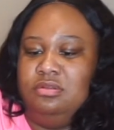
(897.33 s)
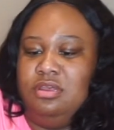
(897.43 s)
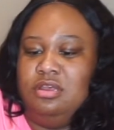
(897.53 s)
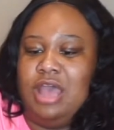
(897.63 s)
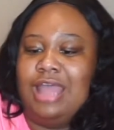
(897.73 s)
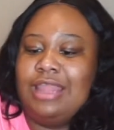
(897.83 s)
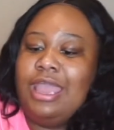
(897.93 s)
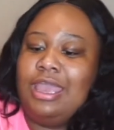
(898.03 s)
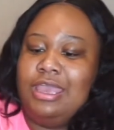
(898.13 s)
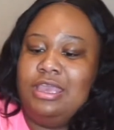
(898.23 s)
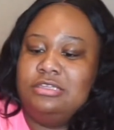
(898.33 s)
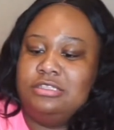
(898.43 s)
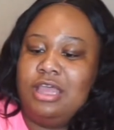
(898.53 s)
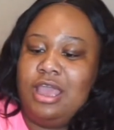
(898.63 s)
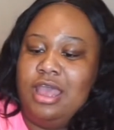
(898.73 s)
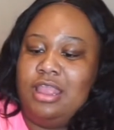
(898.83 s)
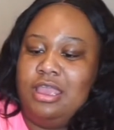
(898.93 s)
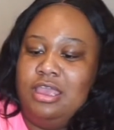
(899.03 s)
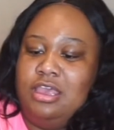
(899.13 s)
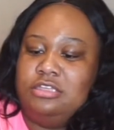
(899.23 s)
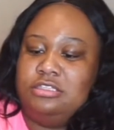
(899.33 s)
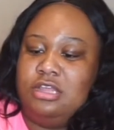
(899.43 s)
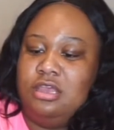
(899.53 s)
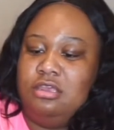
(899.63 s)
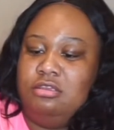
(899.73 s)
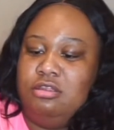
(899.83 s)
I, I like eggs. Like I like eggs. Like you know.